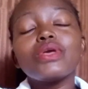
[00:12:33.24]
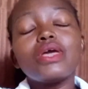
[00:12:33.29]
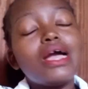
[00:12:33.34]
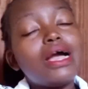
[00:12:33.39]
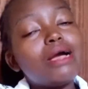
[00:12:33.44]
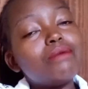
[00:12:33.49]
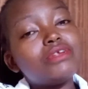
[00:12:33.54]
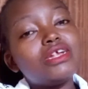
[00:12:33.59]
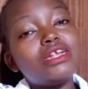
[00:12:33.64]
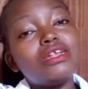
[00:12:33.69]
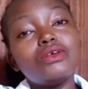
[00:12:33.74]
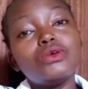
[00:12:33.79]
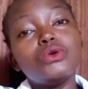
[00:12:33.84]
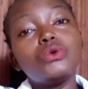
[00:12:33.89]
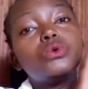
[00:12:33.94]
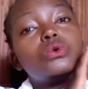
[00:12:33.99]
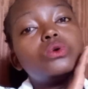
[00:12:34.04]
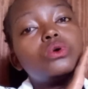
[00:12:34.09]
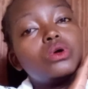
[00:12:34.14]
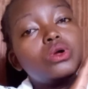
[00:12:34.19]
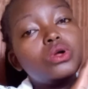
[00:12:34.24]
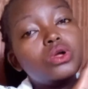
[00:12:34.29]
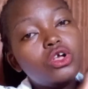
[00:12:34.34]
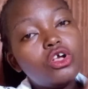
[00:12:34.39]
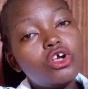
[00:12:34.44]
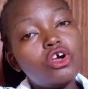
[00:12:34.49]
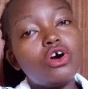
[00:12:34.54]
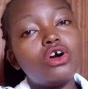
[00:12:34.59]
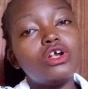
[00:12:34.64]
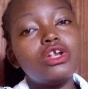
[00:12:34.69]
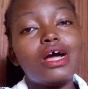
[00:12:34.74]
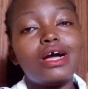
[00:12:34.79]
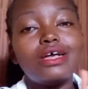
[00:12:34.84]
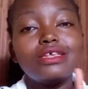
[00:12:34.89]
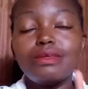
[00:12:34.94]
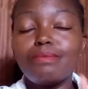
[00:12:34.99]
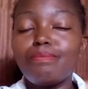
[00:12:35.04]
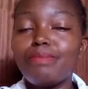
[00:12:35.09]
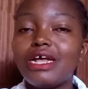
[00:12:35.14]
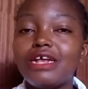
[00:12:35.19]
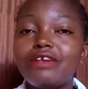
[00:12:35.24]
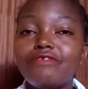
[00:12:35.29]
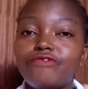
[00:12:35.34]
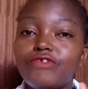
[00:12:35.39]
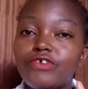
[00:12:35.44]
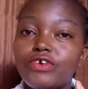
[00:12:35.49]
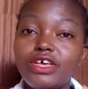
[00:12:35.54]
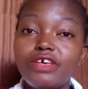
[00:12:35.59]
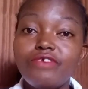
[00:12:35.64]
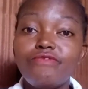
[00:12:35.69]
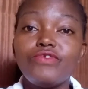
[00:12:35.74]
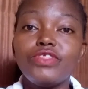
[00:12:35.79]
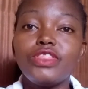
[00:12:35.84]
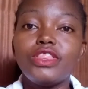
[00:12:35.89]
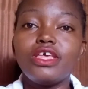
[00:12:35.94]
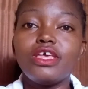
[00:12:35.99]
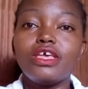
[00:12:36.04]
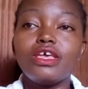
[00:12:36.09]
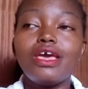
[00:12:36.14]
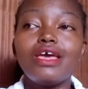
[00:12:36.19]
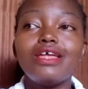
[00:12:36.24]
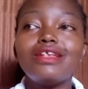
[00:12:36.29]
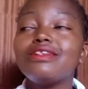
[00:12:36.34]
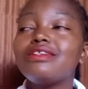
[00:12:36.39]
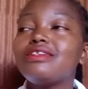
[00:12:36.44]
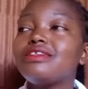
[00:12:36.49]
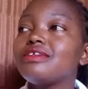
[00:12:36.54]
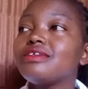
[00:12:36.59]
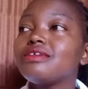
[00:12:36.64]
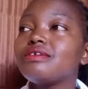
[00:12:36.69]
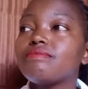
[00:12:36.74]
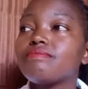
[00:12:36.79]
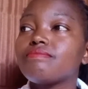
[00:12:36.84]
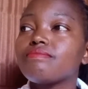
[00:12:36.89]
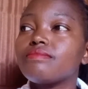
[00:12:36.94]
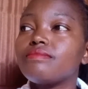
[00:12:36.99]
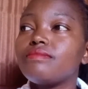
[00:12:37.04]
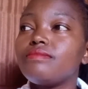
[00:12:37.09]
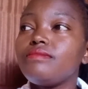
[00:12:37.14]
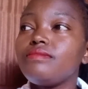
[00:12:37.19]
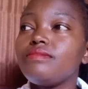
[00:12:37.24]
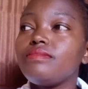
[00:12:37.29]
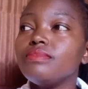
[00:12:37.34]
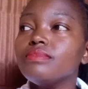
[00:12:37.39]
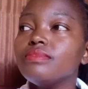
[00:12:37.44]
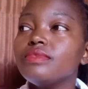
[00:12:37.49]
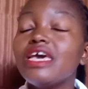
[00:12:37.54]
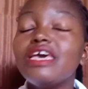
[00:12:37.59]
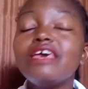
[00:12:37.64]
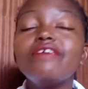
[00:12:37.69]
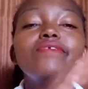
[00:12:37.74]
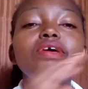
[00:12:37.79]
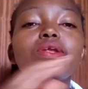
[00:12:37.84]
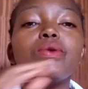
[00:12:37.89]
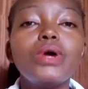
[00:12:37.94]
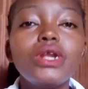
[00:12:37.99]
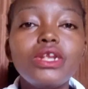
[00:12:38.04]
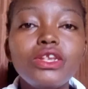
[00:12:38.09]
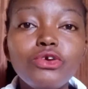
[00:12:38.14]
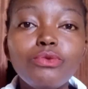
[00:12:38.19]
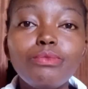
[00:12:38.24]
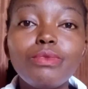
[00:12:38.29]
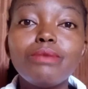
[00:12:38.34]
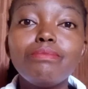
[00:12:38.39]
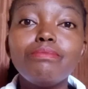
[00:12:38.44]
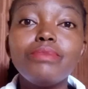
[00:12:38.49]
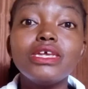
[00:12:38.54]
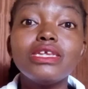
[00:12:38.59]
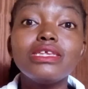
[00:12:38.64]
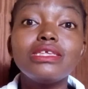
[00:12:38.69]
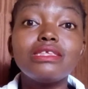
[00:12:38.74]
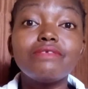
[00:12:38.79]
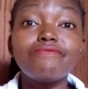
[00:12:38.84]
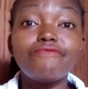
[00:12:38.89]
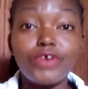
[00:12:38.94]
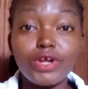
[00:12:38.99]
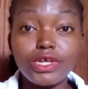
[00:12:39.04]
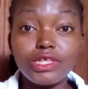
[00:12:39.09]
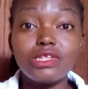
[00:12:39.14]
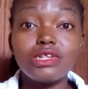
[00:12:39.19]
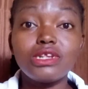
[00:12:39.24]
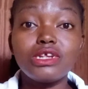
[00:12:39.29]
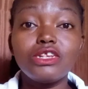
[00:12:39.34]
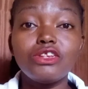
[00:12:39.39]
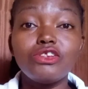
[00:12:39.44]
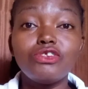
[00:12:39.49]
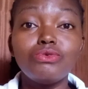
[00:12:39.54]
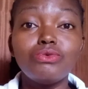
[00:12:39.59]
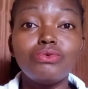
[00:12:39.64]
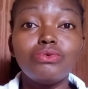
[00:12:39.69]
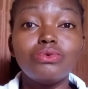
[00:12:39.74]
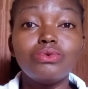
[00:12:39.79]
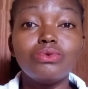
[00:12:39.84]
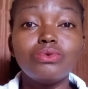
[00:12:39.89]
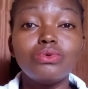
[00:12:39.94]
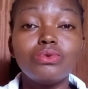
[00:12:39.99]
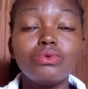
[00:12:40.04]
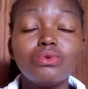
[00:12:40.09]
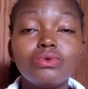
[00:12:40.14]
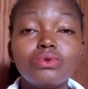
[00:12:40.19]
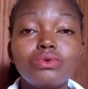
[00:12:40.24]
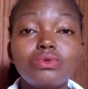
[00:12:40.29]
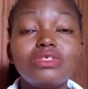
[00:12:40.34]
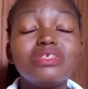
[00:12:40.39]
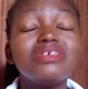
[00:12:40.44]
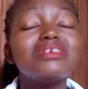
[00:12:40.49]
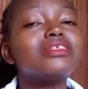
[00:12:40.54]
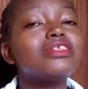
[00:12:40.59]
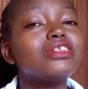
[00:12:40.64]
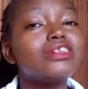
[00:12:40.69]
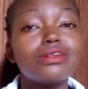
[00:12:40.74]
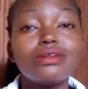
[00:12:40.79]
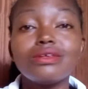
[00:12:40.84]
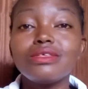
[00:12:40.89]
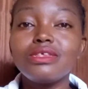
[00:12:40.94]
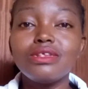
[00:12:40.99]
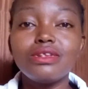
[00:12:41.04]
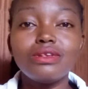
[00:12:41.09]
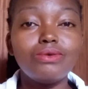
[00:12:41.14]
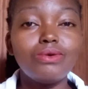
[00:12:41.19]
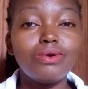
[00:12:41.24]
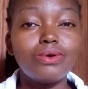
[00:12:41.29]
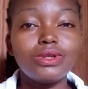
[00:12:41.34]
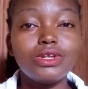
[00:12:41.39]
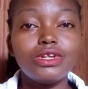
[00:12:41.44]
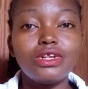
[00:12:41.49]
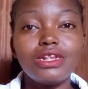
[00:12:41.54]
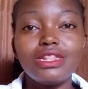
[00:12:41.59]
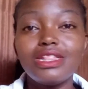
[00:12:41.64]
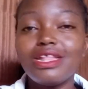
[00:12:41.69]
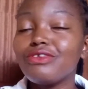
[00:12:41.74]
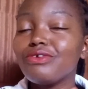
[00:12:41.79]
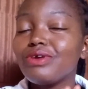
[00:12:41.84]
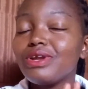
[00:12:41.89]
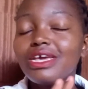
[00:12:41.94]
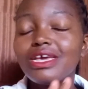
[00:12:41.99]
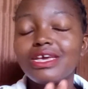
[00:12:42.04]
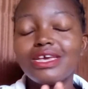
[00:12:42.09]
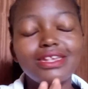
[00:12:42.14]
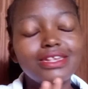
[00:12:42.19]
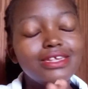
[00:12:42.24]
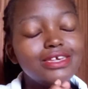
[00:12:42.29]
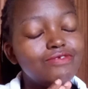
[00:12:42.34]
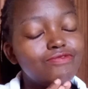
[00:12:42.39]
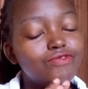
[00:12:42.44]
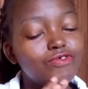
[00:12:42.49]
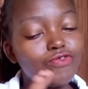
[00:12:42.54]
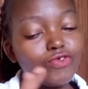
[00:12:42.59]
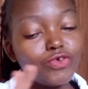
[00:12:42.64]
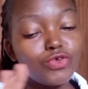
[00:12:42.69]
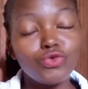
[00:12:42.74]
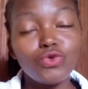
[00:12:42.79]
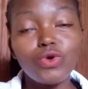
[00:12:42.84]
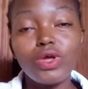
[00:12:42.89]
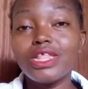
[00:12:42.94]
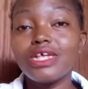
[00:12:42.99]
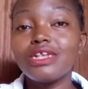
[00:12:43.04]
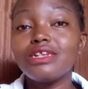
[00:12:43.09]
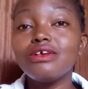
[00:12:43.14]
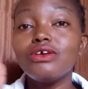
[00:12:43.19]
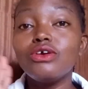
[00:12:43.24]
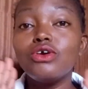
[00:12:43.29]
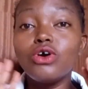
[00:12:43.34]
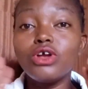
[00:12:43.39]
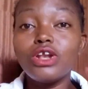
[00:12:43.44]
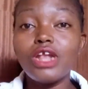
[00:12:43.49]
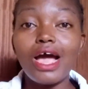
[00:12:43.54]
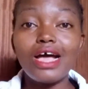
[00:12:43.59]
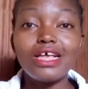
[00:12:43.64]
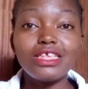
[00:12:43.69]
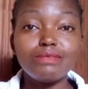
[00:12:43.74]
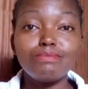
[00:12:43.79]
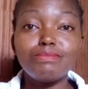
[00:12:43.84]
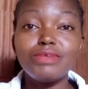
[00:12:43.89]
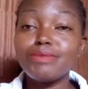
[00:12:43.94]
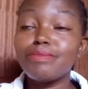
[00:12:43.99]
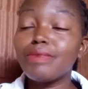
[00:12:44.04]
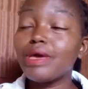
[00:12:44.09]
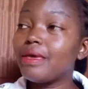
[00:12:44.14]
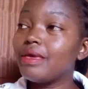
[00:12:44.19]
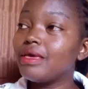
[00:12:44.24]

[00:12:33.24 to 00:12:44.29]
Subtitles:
I'm telling you, God has a plan for everything. And even when human beings frustrate you, just trust in God. That one I can give you for sure, that God has been